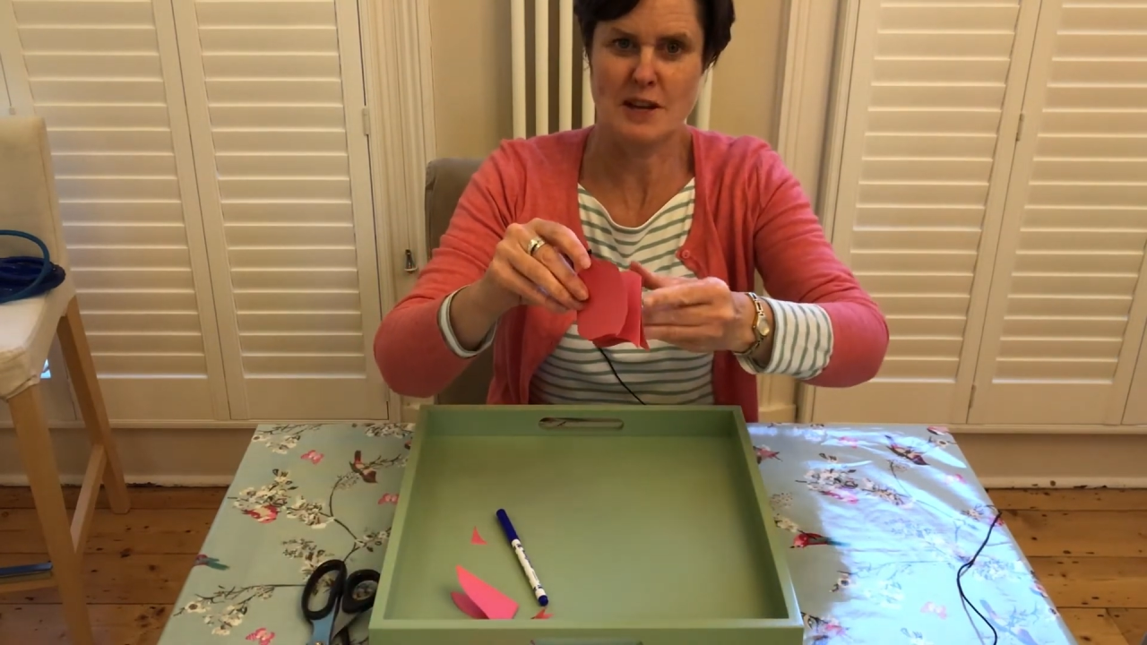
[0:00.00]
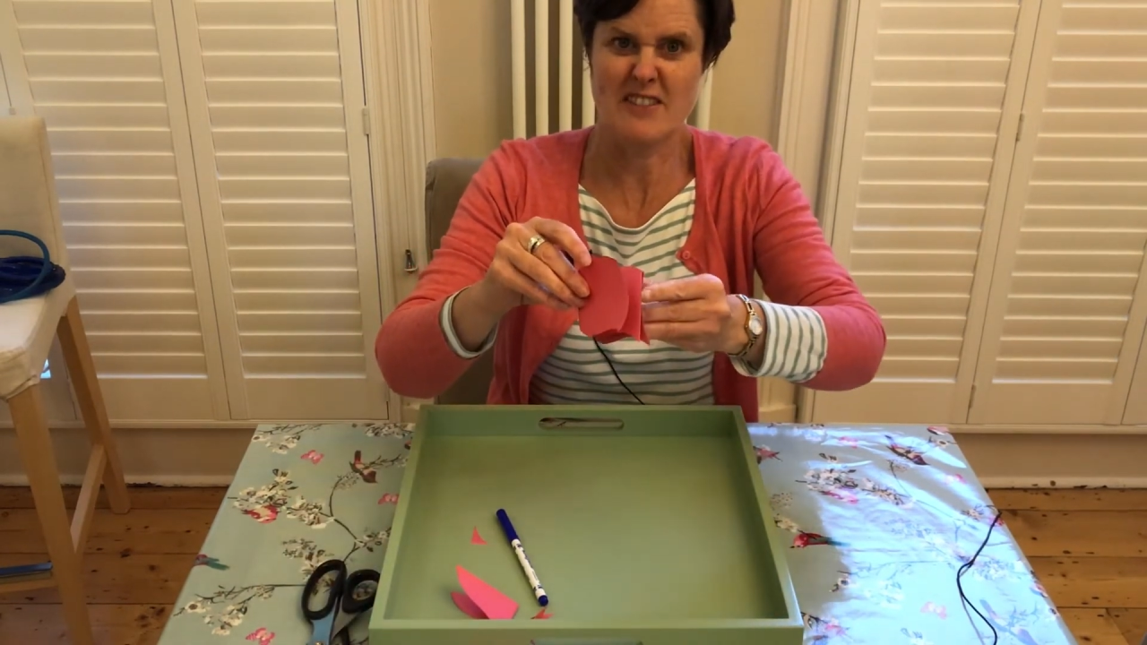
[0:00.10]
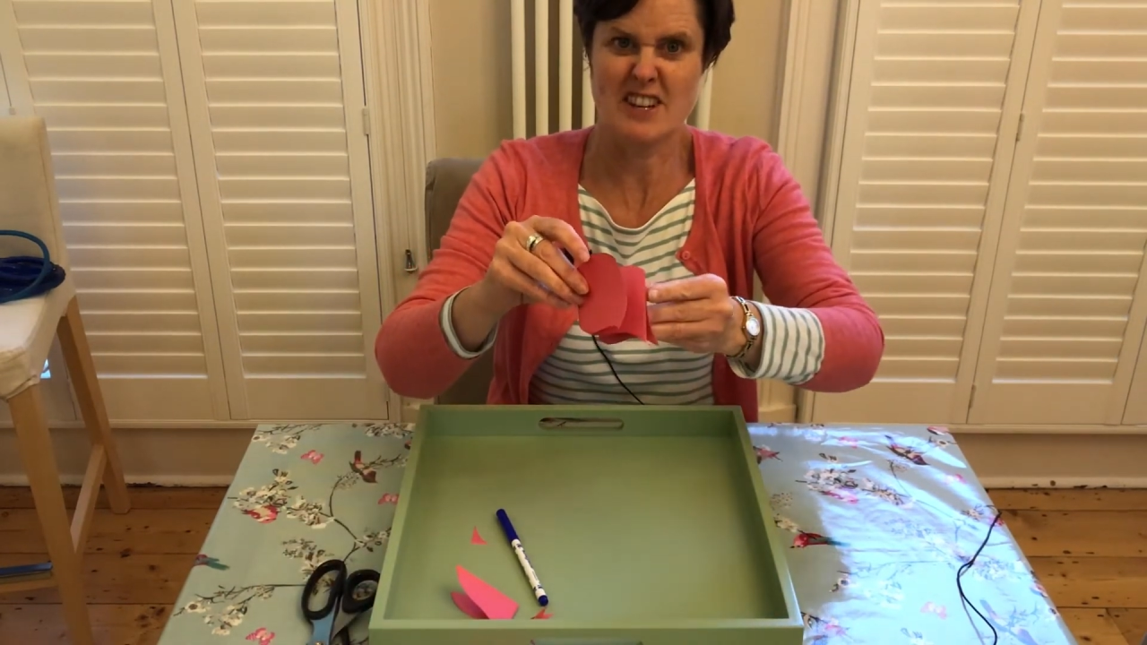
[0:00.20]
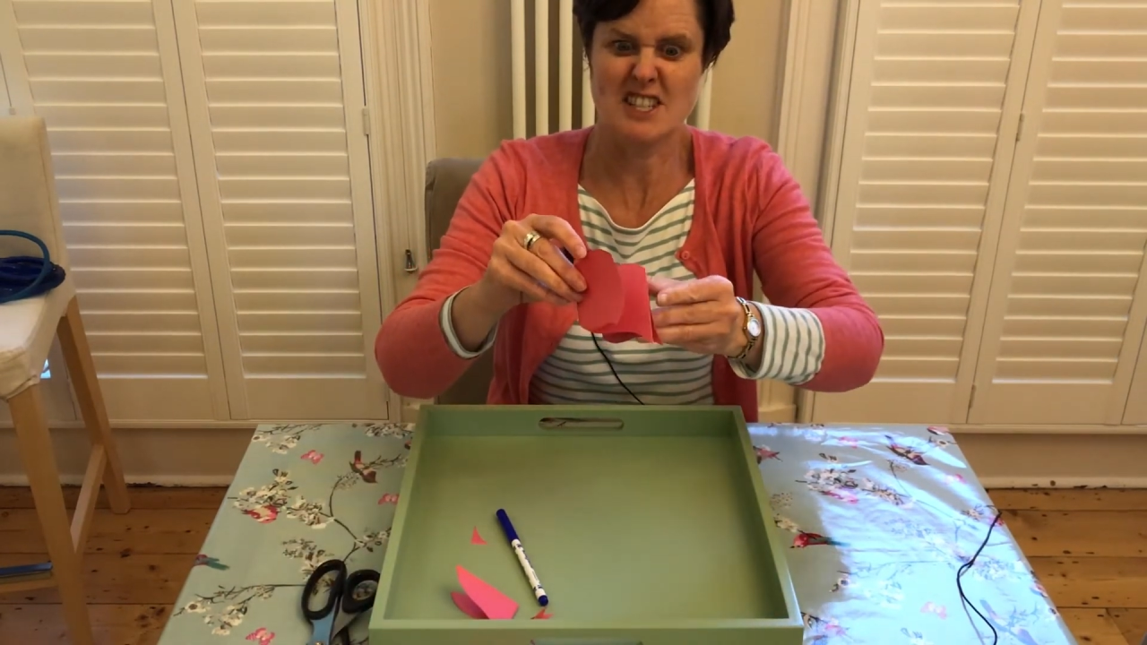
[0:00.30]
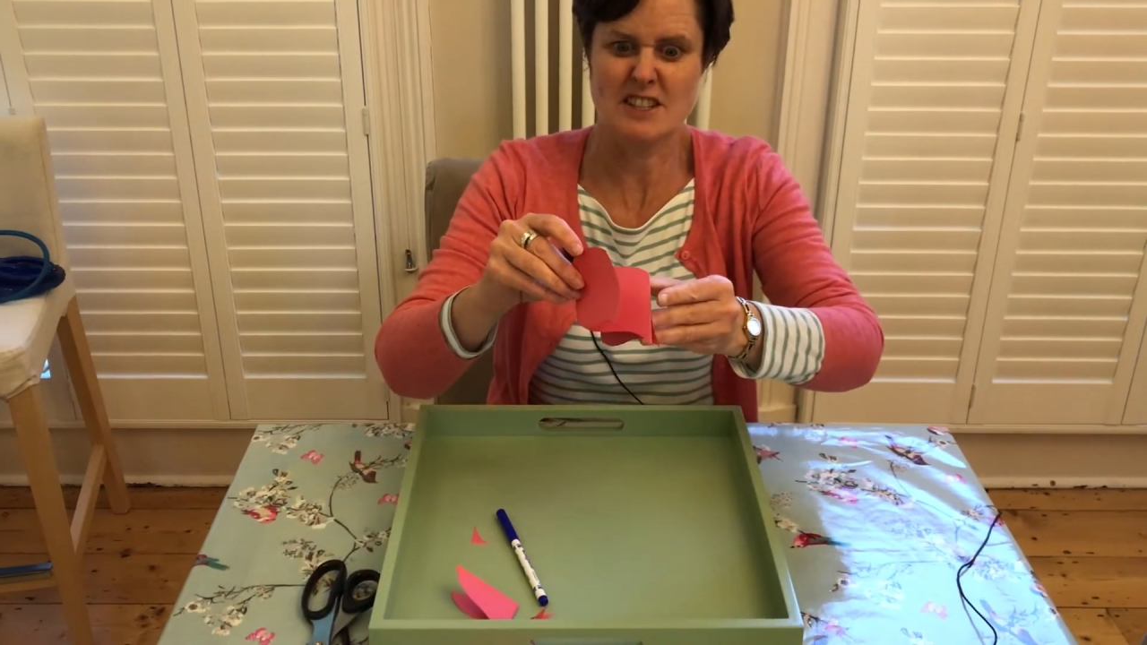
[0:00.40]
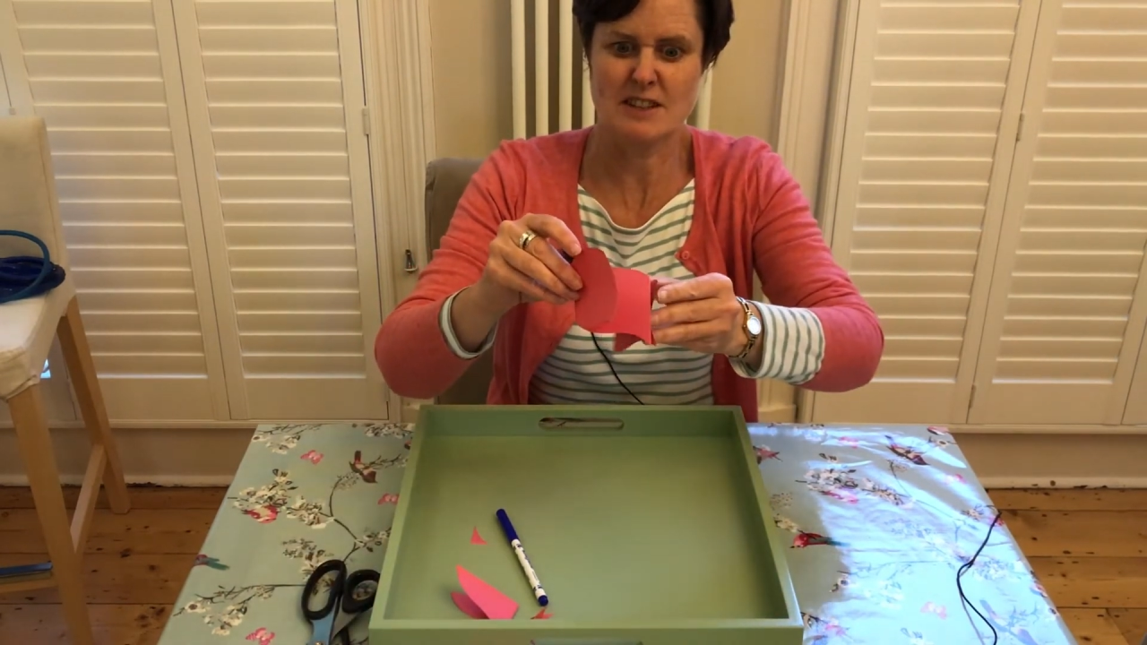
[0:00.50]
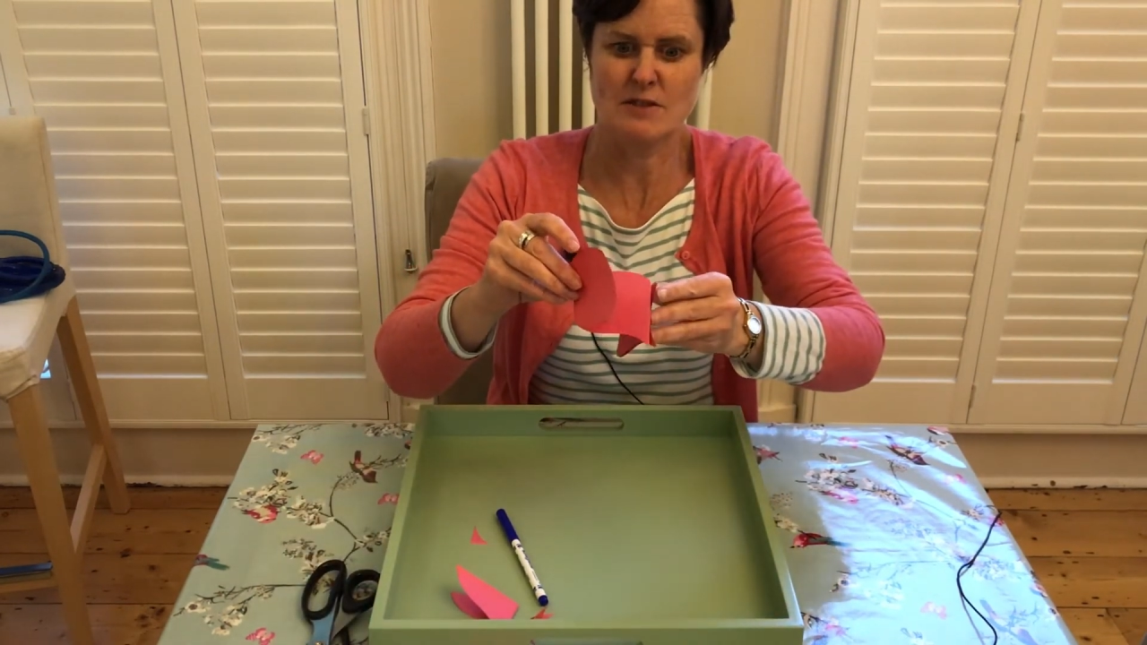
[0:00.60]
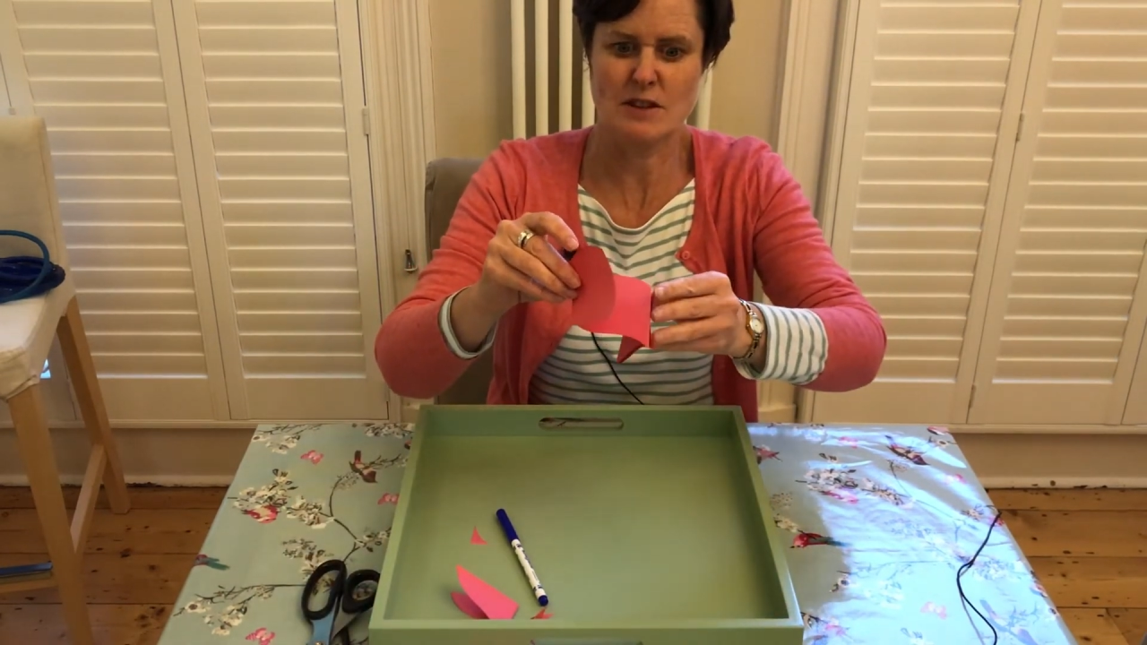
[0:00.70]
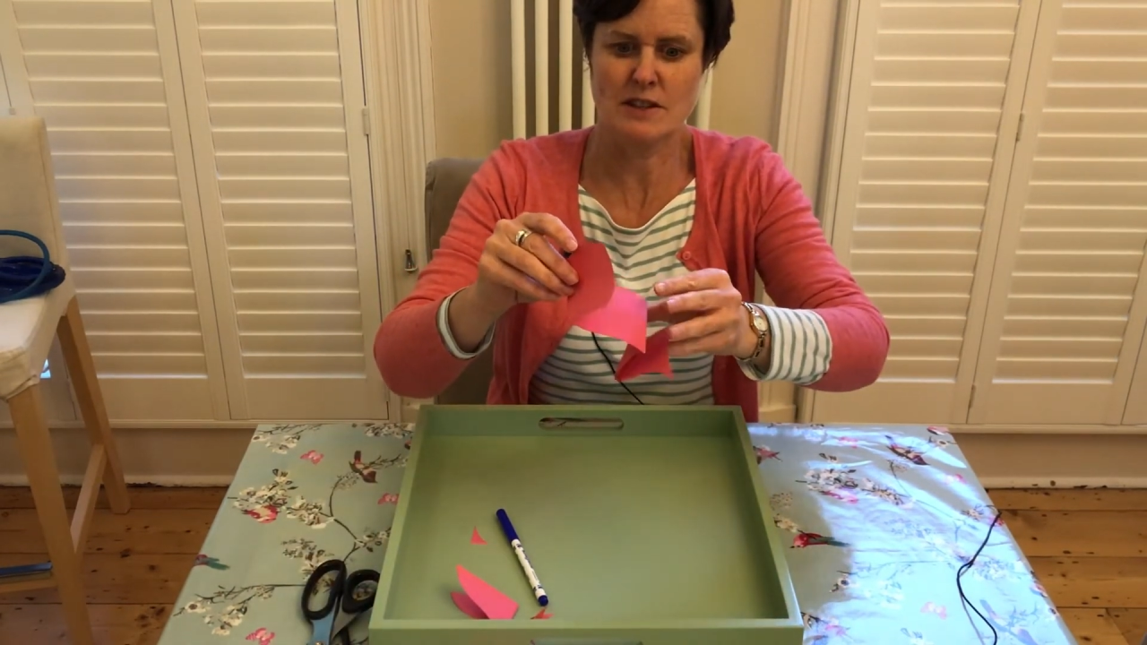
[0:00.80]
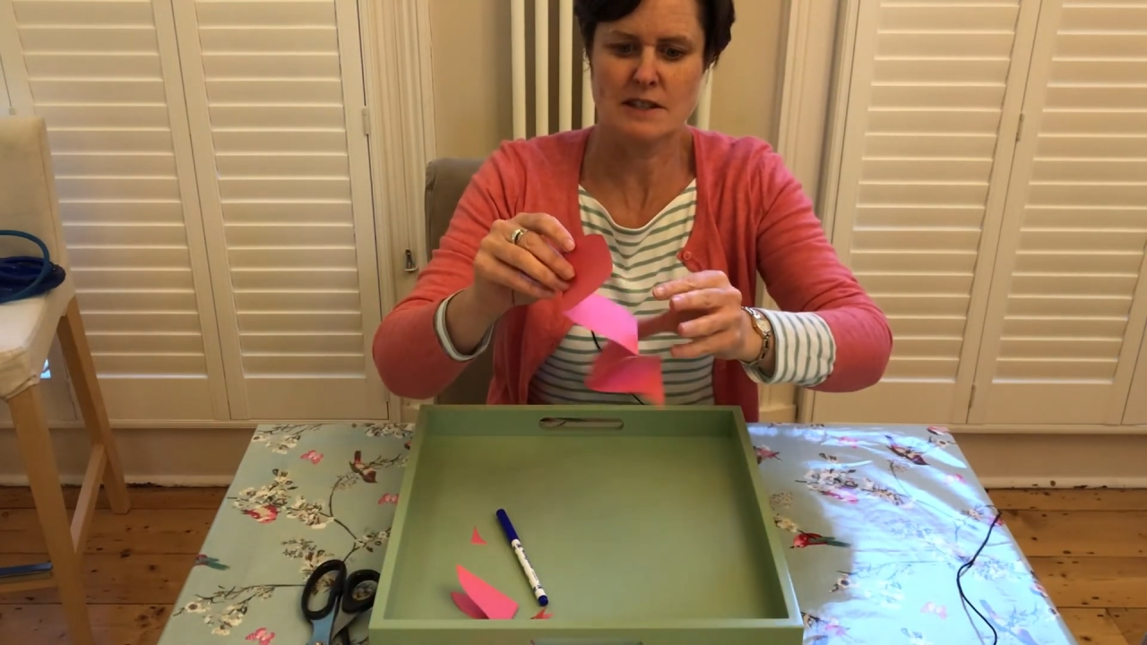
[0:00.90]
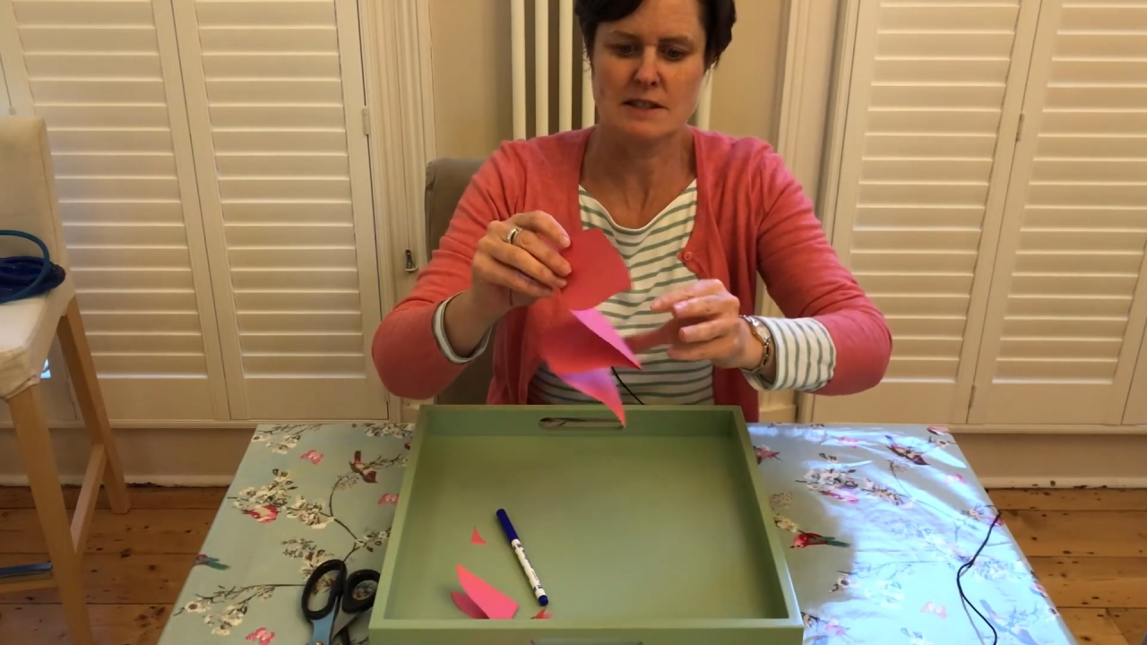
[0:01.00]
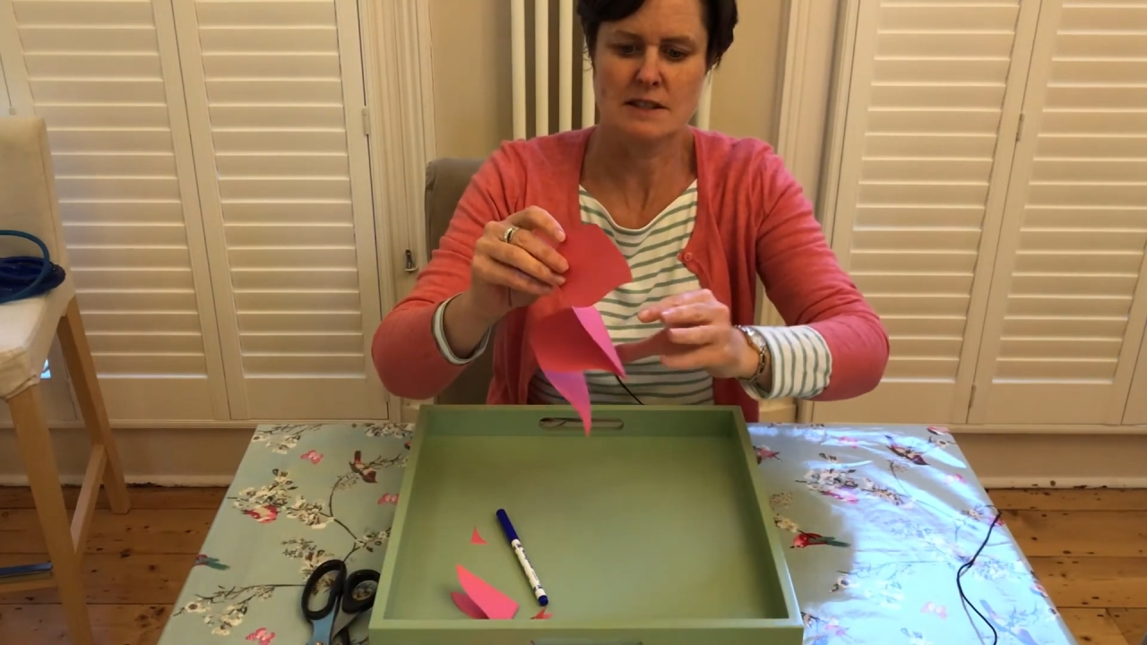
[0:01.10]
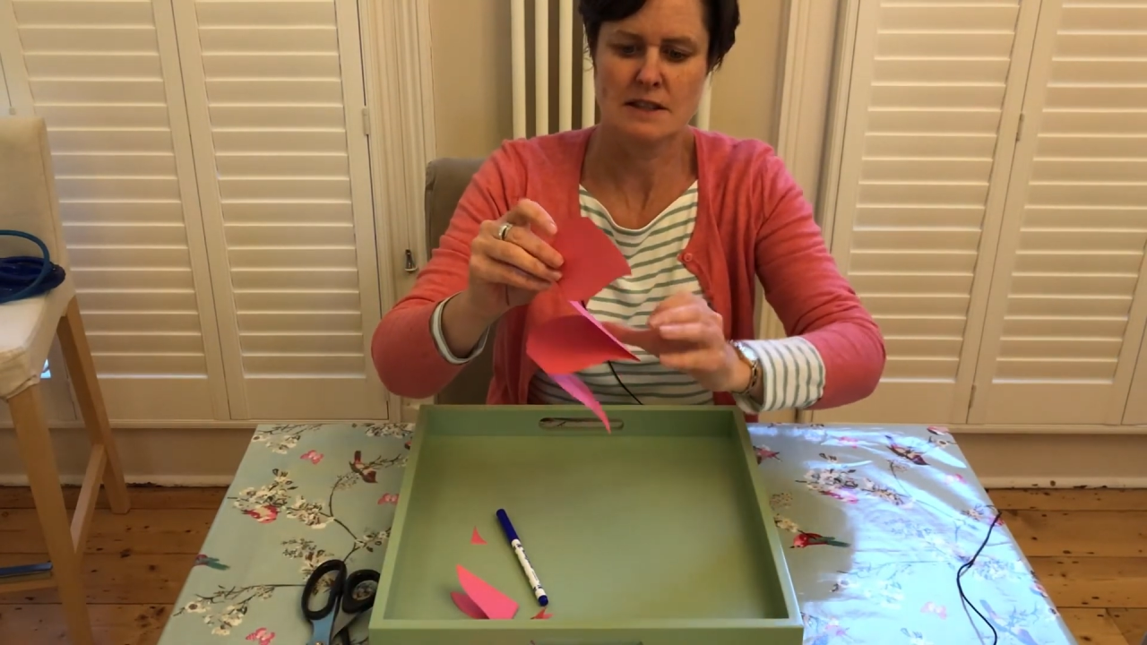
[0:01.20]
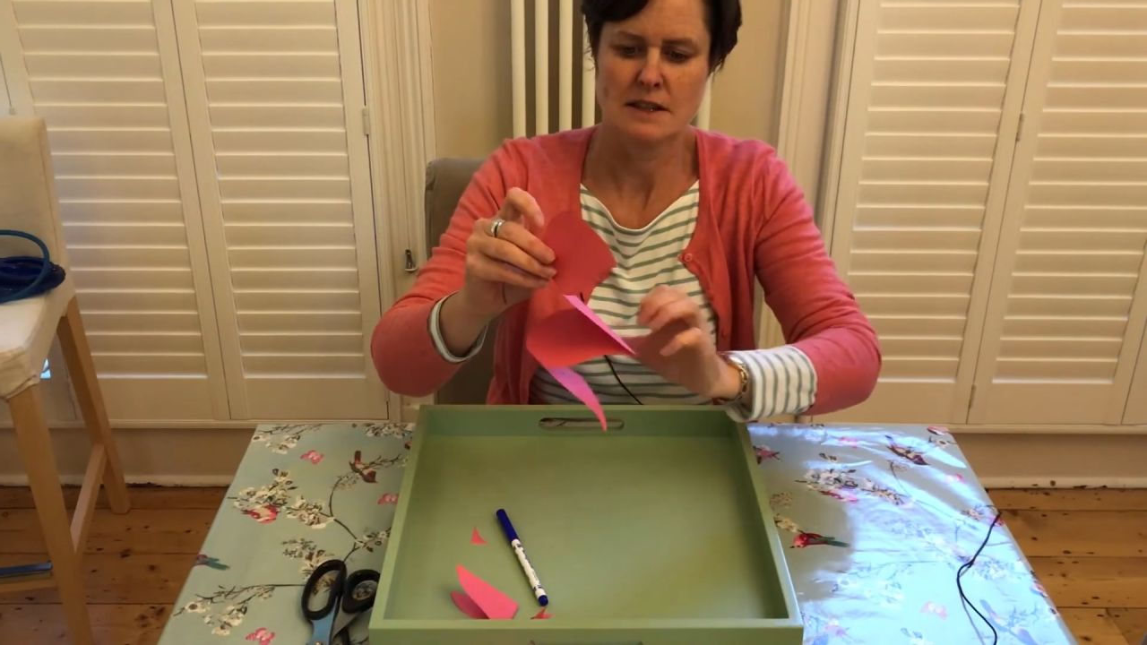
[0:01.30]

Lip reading: Have I done it right?